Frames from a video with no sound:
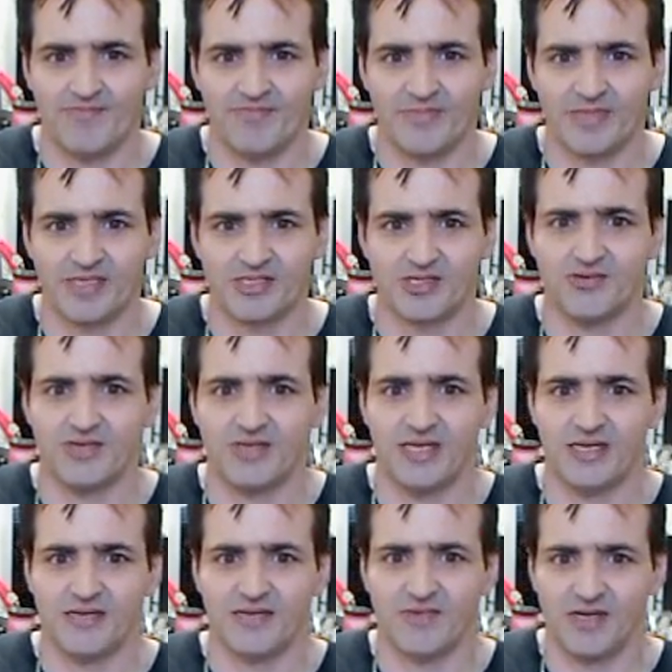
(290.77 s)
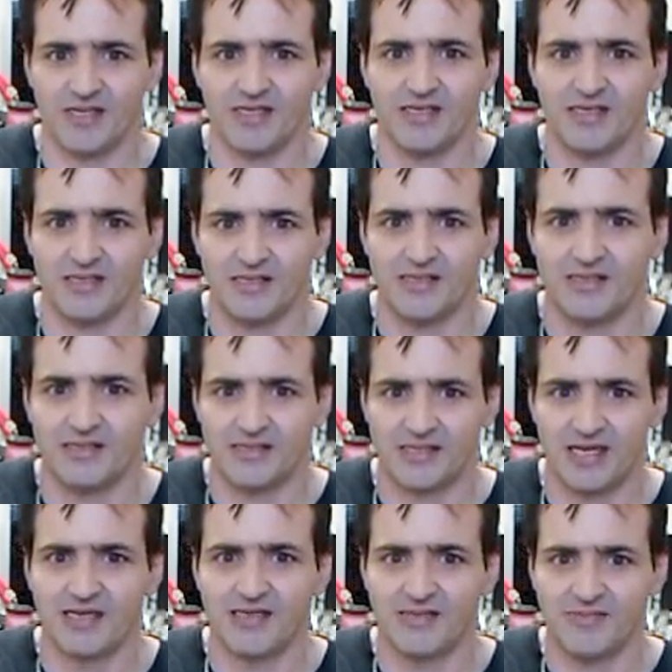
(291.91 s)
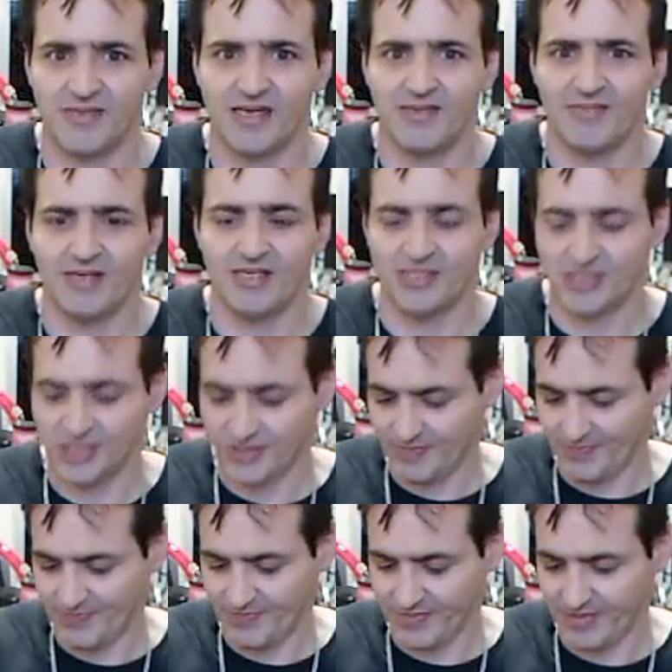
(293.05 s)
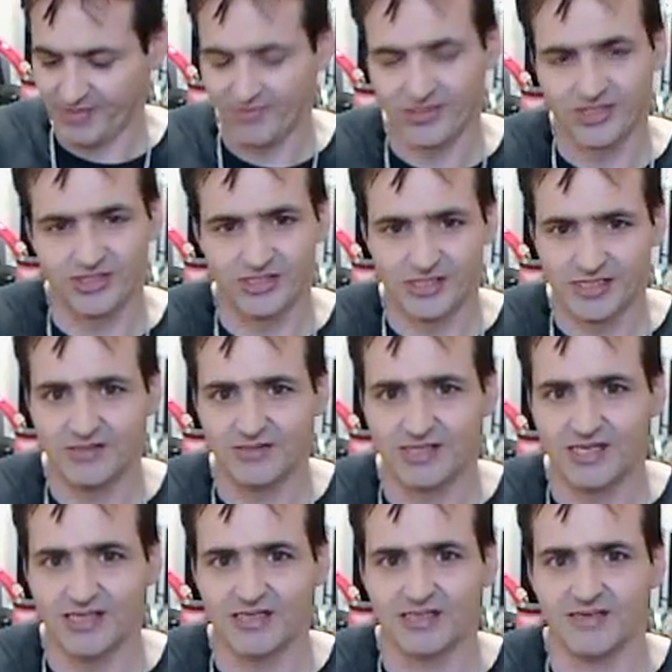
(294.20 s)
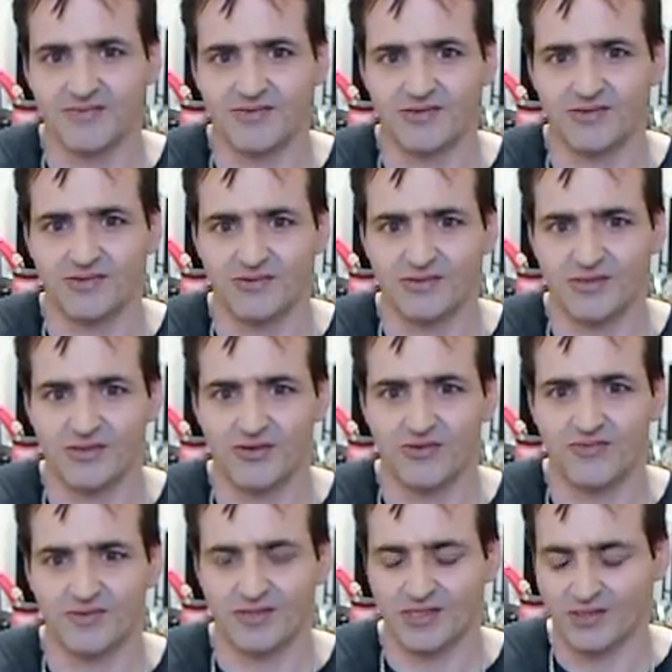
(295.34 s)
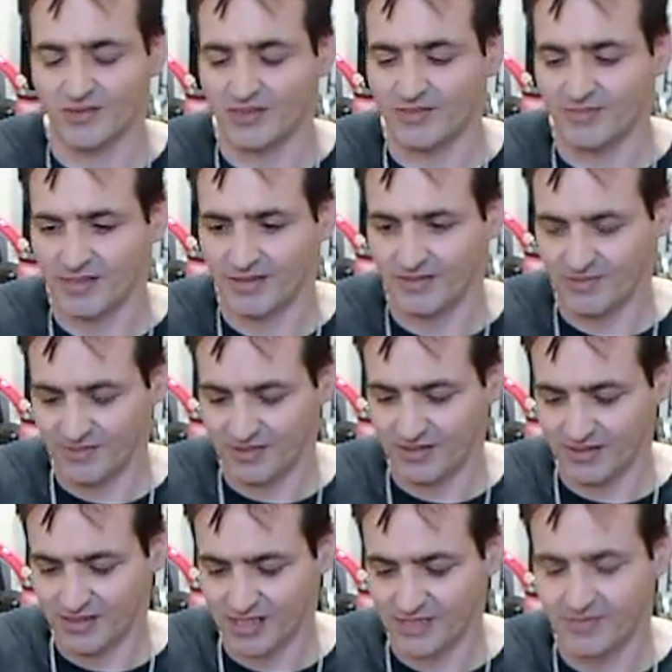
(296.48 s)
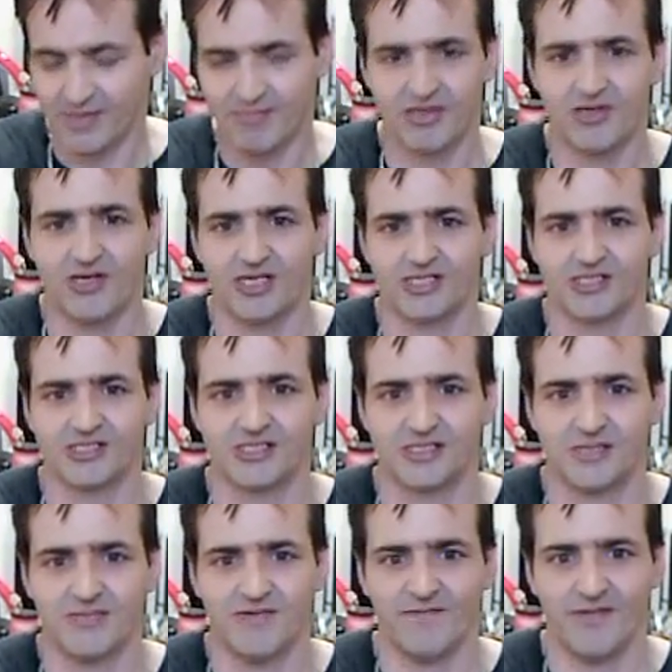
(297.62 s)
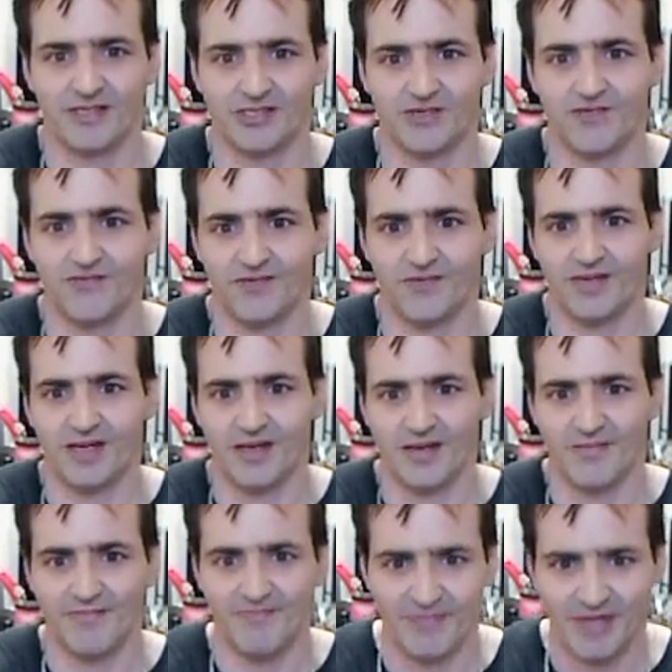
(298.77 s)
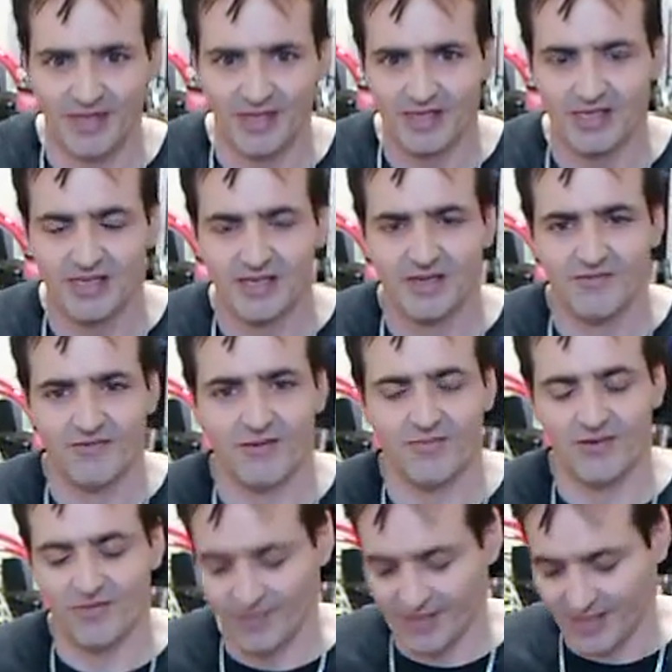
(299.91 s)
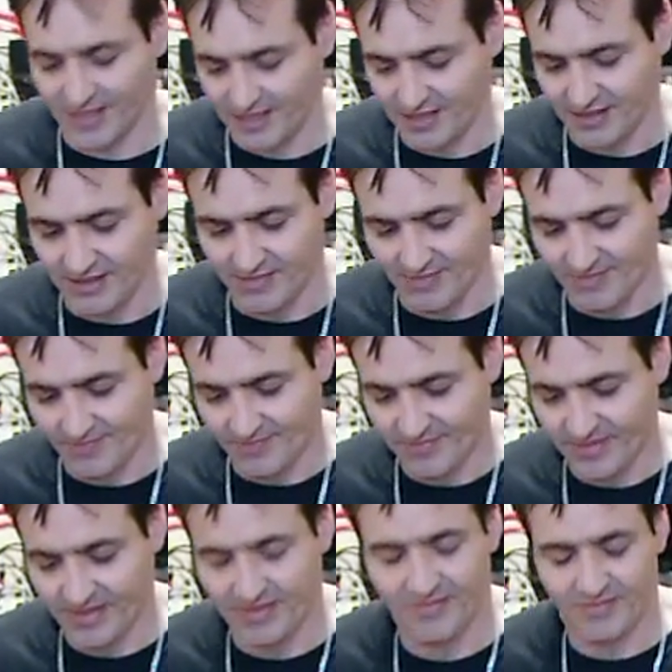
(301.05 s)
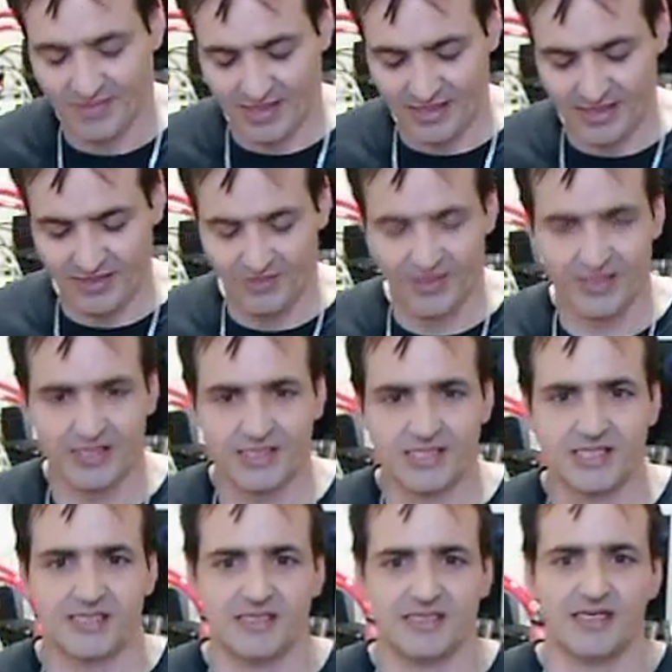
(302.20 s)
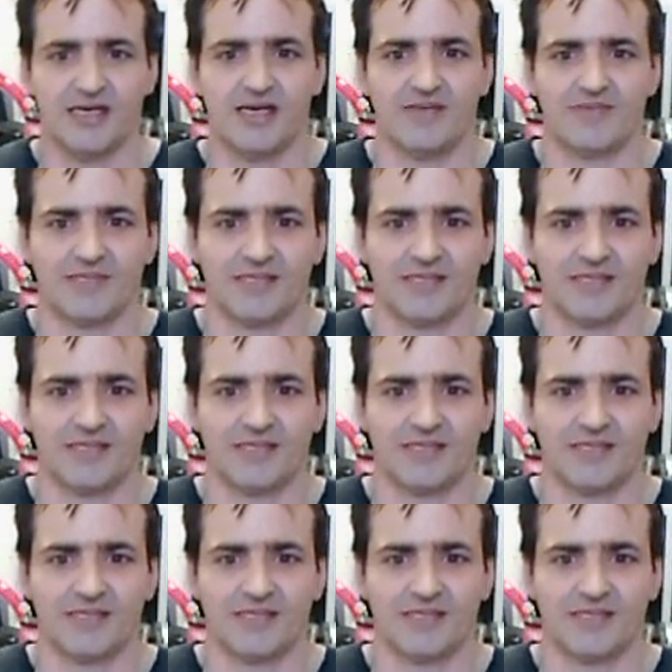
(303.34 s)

so you can't really tighten them that much, which you still can if you overdo it, but there's been precautions to prevent you from over tightening them. But anyway, let's get to the caps. Now